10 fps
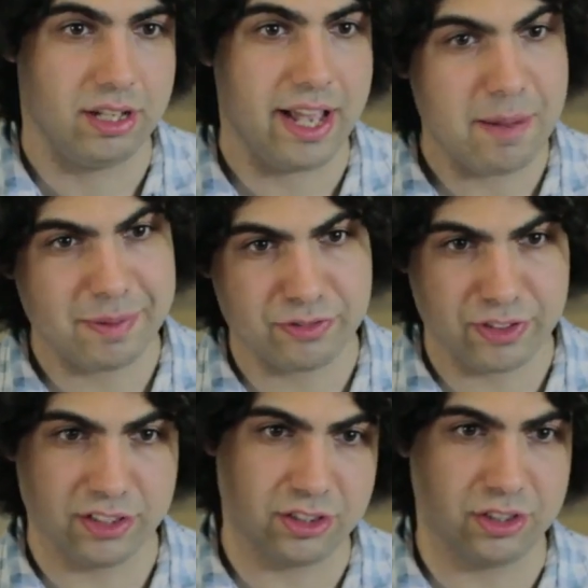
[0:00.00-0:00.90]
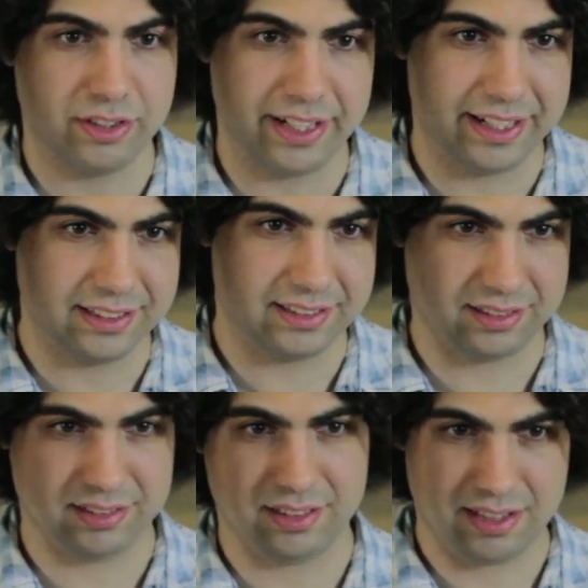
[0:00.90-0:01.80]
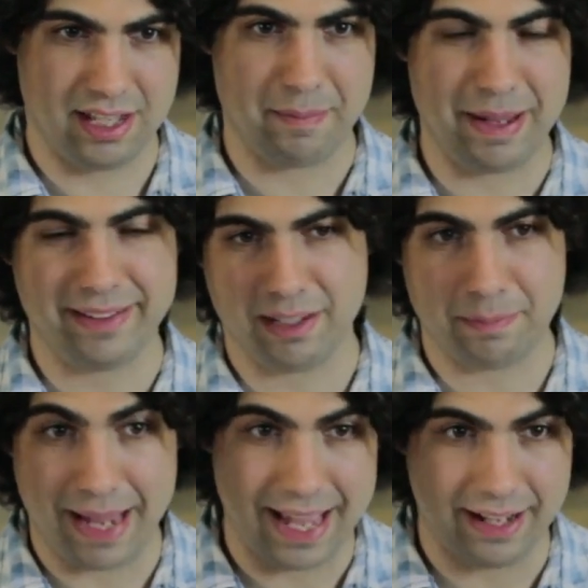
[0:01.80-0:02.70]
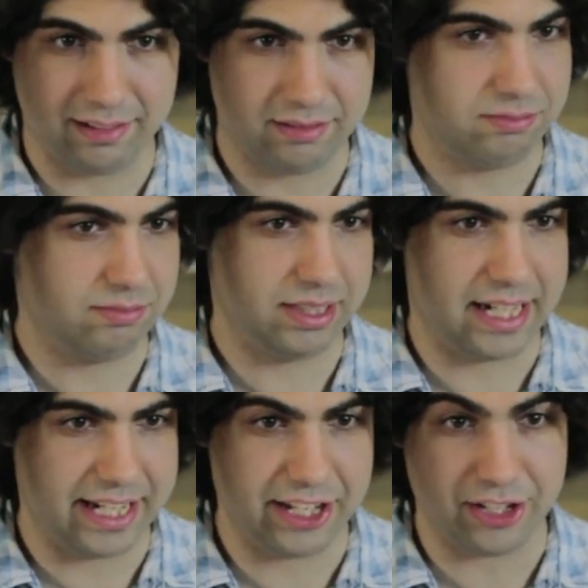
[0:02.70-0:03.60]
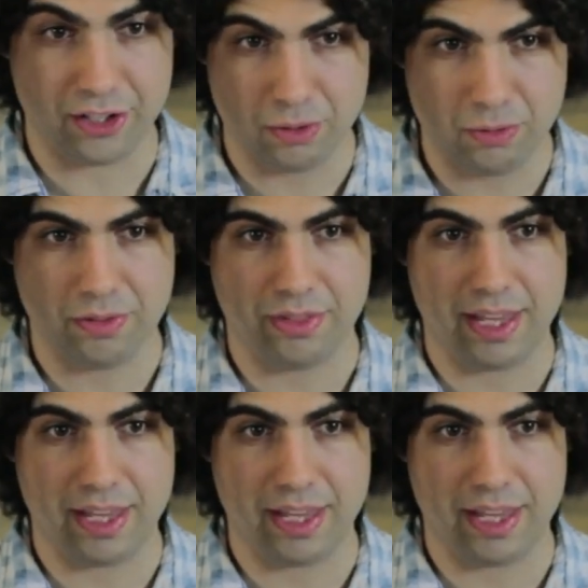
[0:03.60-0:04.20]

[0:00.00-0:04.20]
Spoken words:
A high-pass filter is a basic band in an EQ